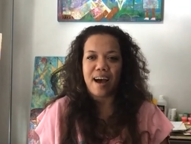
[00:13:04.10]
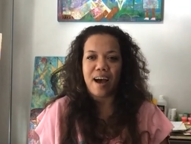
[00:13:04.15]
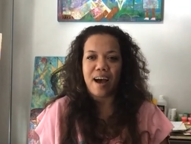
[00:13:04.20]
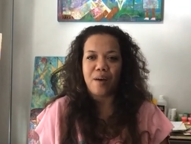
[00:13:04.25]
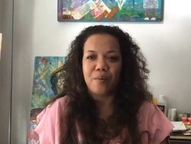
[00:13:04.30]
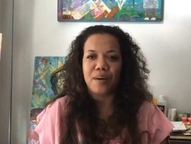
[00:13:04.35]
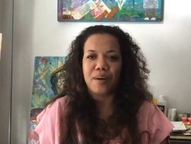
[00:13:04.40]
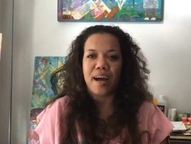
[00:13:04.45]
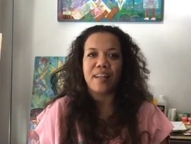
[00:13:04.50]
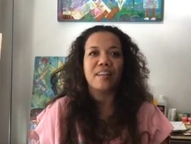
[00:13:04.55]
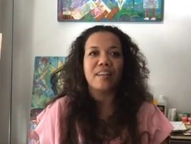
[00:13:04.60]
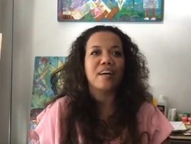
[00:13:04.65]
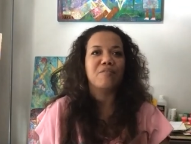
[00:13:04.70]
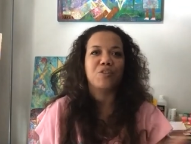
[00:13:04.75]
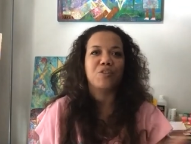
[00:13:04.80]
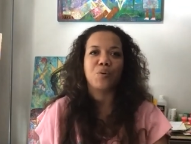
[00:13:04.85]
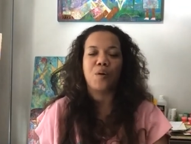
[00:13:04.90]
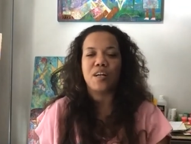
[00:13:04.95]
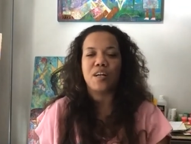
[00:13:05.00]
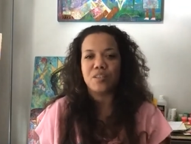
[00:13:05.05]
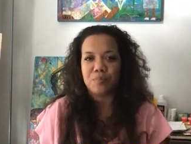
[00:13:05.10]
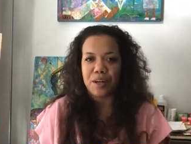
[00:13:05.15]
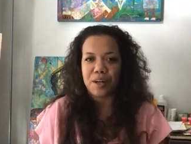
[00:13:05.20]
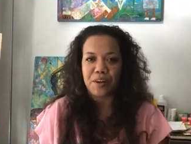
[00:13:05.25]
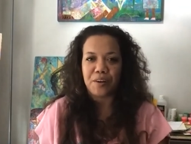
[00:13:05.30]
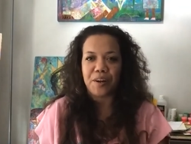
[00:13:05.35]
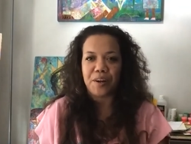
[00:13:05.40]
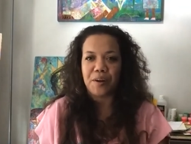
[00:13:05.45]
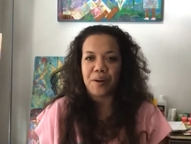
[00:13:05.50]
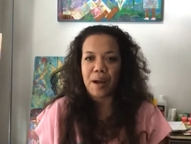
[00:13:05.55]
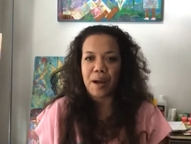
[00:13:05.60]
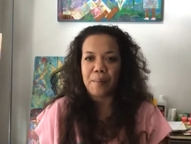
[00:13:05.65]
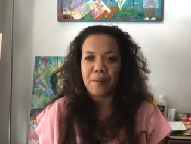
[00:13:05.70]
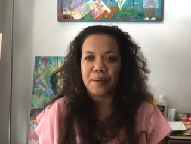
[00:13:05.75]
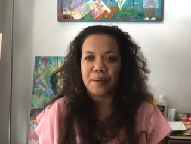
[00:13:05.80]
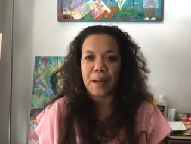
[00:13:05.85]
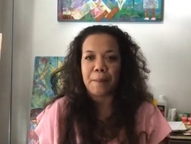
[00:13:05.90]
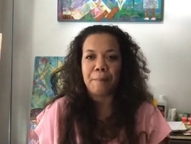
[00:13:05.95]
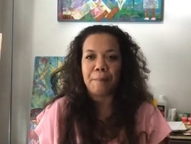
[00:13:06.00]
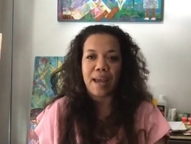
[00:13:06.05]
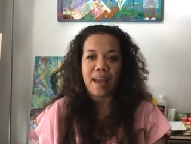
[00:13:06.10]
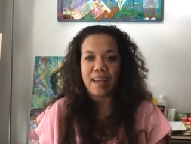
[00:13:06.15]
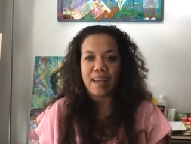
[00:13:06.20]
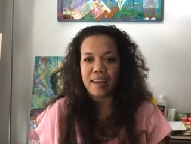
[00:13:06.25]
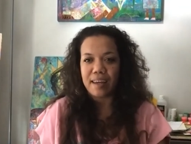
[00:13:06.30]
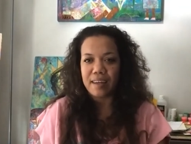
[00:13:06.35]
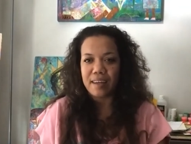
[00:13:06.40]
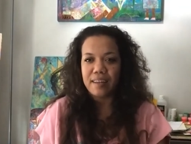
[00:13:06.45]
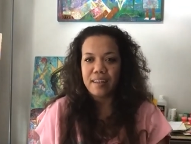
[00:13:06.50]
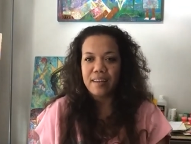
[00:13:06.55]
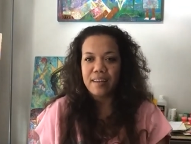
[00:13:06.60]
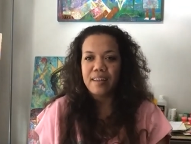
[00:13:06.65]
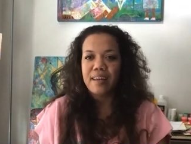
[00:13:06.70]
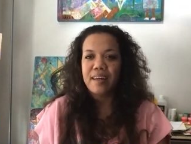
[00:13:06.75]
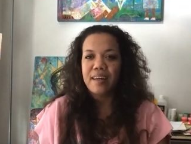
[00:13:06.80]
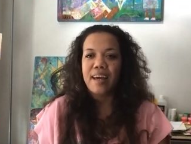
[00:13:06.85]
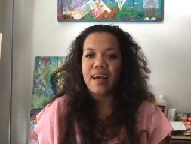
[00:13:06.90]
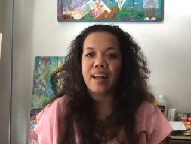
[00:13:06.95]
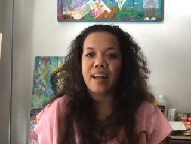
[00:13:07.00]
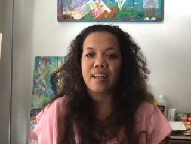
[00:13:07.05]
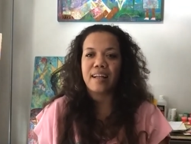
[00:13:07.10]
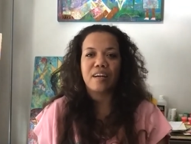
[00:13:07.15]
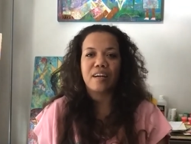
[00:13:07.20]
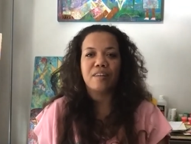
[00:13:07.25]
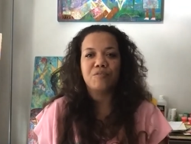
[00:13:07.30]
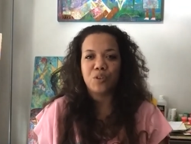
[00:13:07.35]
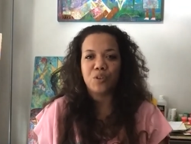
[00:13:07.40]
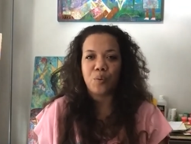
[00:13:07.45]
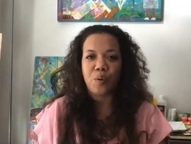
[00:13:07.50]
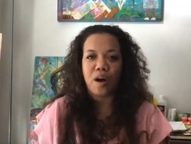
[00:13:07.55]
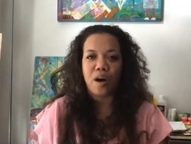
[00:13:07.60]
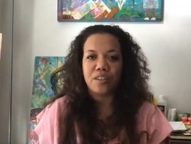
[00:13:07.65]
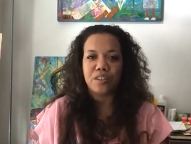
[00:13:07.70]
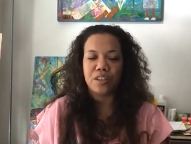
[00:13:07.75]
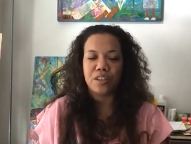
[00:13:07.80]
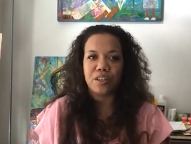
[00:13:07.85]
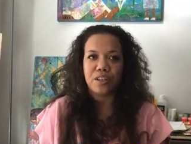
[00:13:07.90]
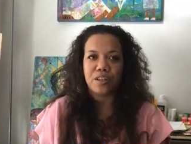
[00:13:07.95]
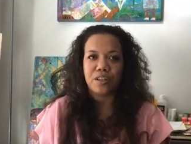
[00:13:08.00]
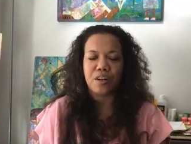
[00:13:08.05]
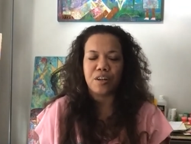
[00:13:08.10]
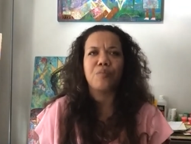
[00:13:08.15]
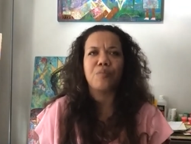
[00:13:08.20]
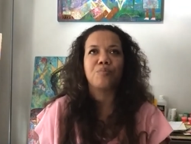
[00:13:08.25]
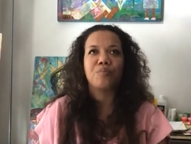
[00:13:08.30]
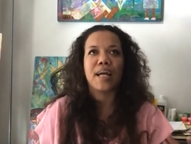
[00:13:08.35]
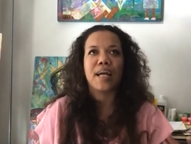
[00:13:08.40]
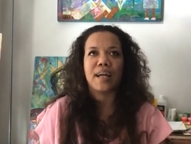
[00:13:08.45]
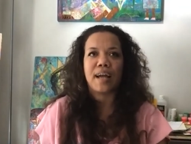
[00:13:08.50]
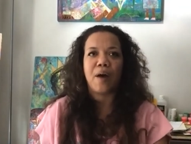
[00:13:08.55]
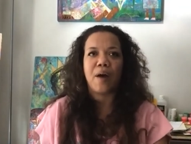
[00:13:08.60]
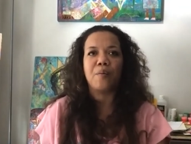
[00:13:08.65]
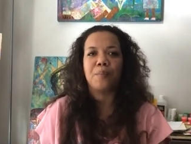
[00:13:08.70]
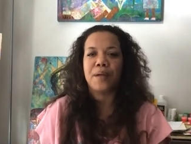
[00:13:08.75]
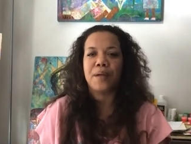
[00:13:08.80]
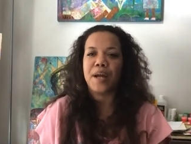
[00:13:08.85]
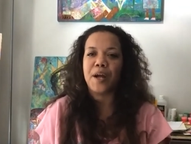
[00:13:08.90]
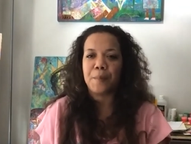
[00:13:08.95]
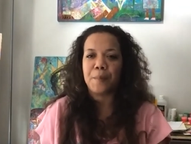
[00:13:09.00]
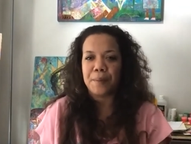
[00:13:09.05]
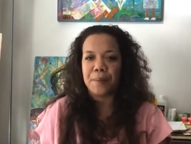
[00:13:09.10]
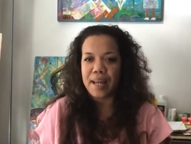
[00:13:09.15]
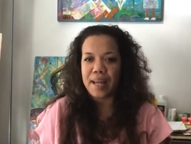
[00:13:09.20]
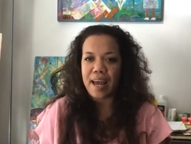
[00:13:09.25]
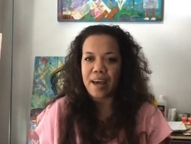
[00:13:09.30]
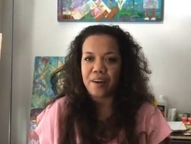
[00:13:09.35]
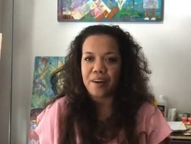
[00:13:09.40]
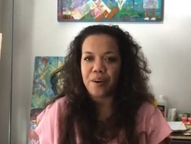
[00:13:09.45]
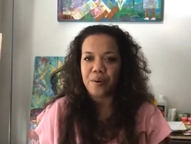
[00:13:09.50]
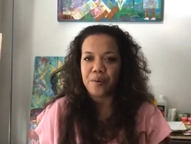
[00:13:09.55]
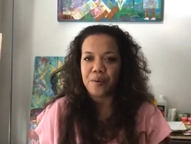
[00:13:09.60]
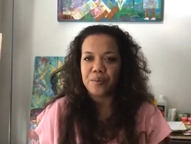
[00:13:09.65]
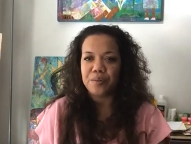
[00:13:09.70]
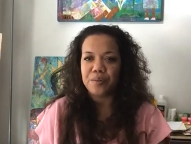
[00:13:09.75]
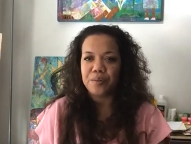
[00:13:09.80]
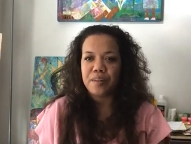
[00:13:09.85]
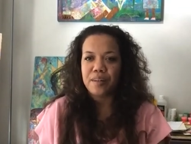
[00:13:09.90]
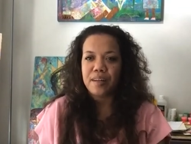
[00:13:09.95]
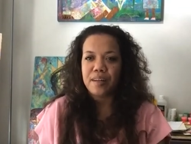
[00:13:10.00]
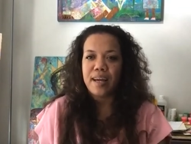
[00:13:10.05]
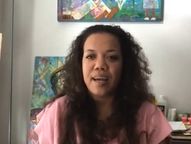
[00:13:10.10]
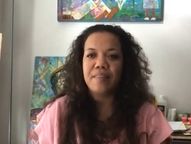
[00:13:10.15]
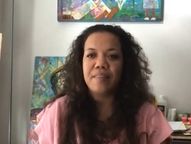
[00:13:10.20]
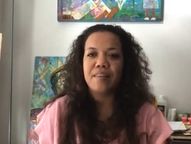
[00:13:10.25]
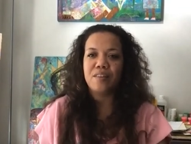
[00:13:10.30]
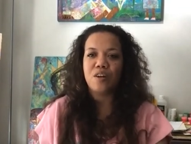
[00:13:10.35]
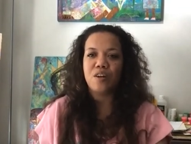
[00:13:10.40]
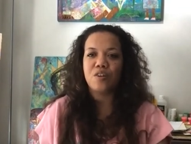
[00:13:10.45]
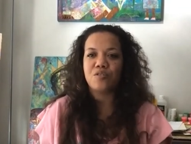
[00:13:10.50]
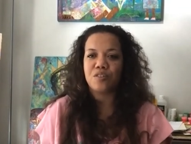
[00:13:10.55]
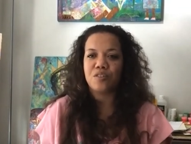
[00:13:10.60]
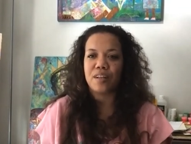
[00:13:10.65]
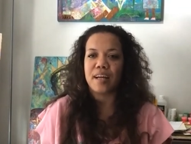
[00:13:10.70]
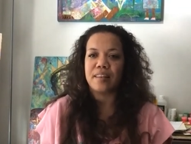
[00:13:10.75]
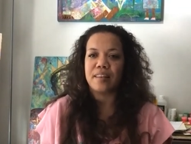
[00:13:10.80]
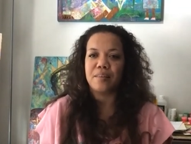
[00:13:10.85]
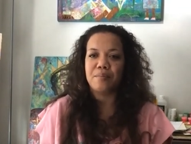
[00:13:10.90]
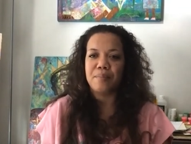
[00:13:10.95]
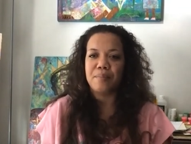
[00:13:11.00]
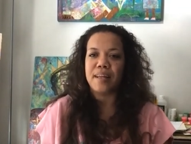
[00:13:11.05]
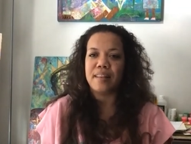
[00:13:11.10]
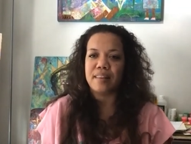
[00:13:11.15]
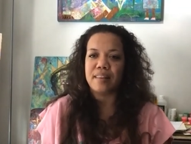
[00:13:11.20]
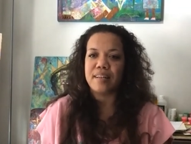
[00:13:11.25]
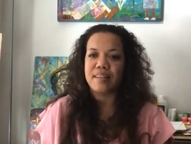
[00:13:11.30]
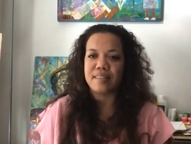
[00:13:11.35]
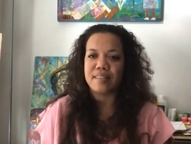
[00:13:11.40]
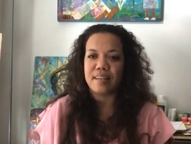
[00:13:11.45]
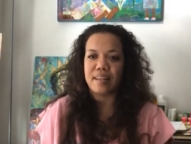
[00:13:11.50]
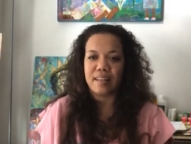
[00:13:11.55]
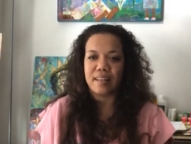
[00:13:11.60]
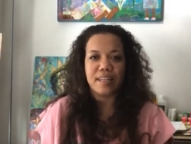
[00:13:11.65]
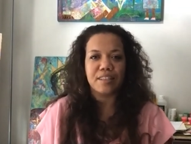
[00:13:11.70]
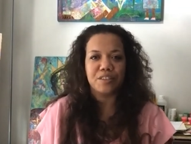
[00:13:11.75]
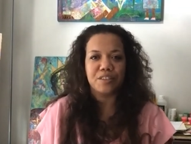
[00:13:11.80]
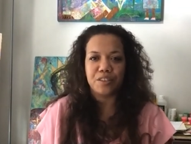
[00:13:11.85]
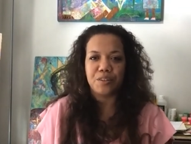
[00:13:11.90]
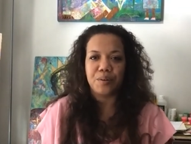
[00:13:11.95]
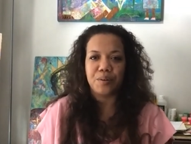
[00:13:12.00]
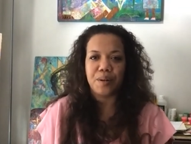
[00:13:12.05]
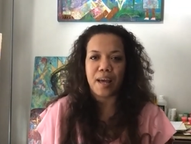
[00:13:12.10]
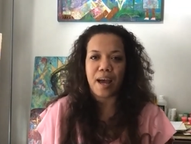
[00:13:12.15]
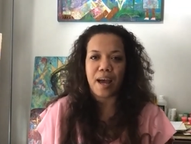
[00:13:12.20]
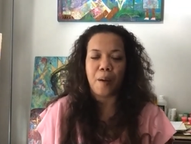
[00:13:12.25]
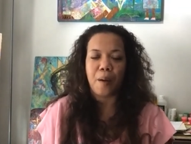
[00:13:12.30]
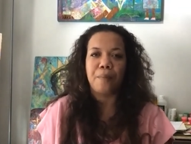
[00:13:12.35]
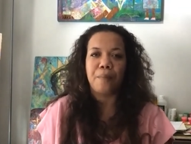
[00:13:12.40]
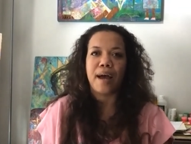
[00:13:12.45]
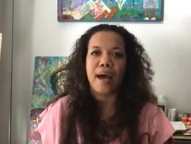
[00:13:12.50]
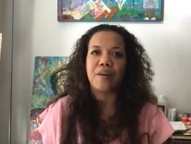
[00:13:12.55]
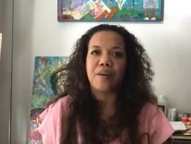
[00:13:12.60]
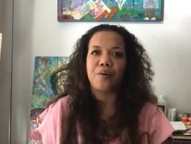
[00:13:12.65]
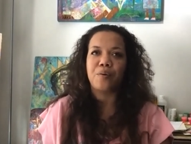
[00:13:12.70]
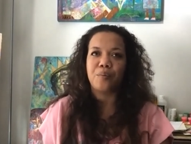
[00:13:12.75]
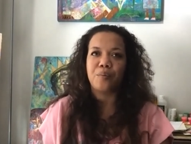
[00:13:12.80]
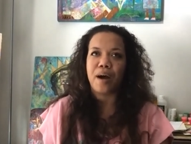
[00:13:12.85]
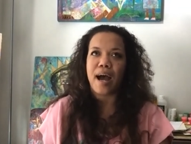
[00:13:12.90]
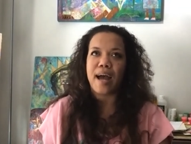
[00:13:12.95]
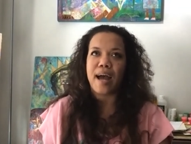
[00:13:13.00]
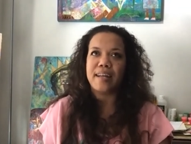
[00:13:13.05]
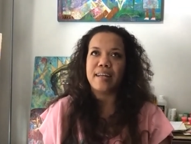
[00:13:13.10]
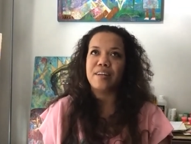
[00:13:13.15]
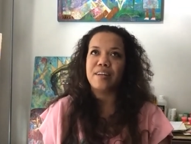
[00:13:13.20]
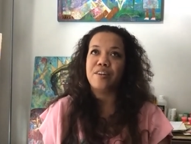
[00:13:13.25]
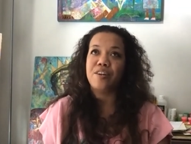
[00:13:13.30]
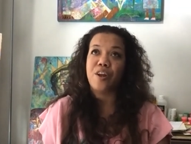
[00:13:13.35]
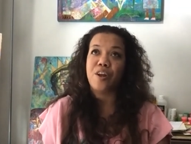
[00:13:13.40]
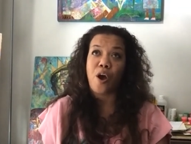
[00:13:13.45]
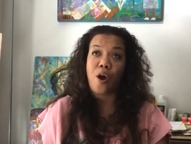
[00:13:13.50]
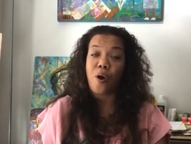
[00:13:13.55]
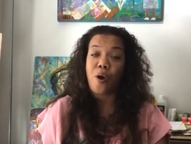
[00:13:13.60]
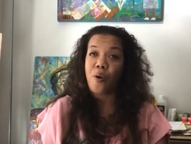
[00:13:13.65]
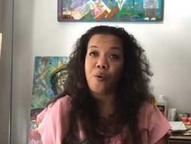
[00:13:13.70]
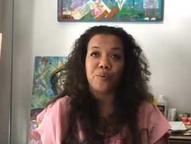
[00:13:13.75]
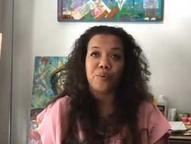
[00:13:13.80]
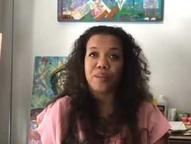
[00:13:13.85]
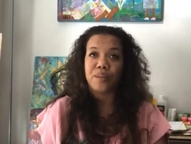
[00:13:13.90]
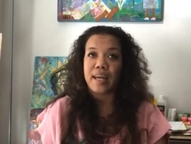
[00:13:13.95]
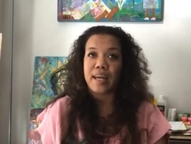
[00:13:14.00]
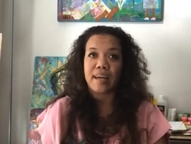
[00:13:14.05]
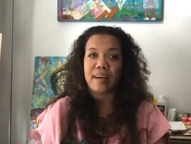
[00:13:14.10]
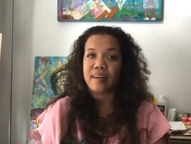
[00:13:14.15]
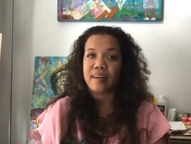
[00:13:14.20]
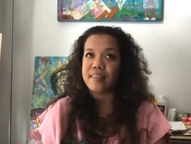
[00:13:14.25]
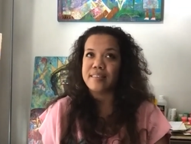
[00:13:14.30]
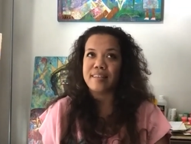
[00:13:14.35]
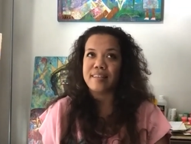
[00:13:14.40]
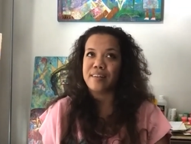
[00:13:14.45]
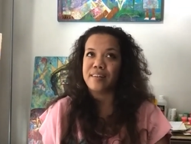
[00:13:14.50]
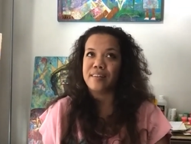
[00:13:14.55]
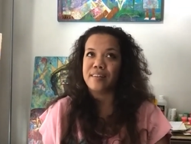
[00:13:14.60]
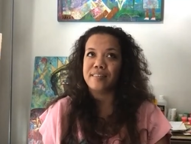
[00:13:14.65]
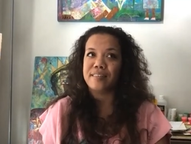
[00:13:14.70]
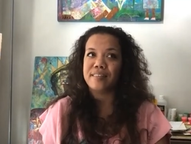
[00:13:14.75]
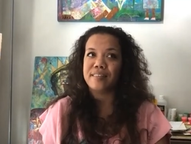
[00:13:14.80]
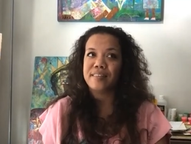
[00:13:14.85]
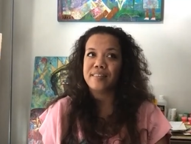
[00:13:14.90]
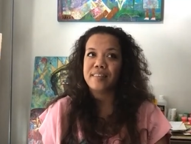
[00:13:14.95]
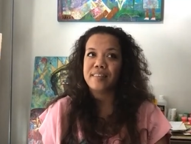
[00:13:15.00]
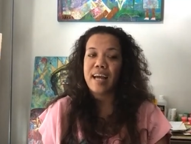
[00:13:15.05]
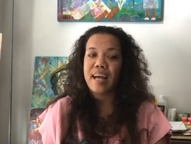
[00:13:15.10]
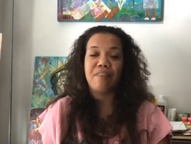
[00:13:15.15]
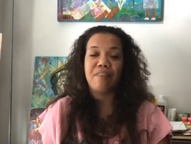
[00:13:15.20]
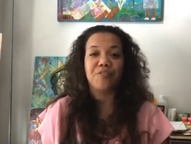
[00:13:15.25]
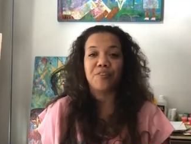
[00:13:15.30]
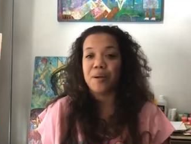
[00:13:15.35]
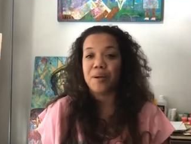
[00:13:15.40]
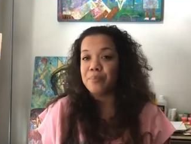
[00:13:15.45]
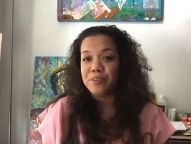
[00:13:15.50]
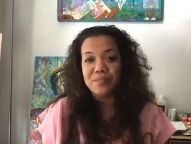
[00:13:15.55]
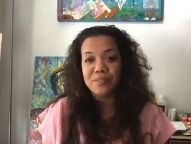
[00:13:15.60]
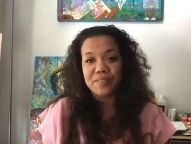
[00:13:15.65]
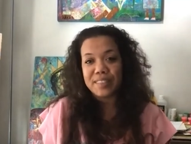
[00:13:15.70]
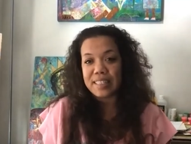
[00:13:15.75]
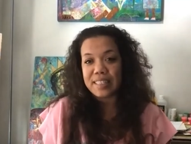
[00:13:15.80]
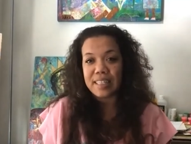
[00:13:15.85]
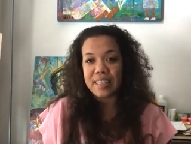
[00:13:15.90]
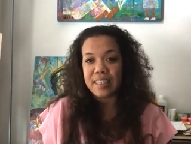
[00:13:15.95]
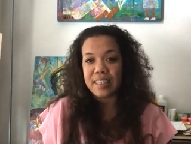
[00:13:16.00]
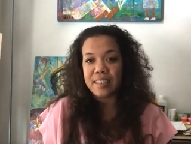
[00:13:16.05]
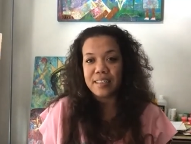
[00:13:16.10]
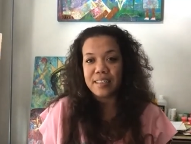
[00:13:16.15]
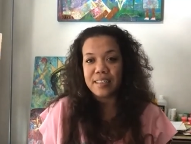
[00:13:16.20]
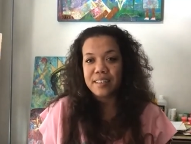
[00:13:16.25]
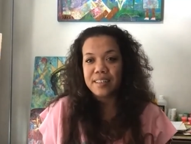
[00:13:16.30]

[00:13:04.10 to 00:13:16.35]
I love to watch my great grandma like paint, and I love to watch her, or like I would play her piano. And then those are like the main things that I like to do now. But I didn't know like until after I moved here.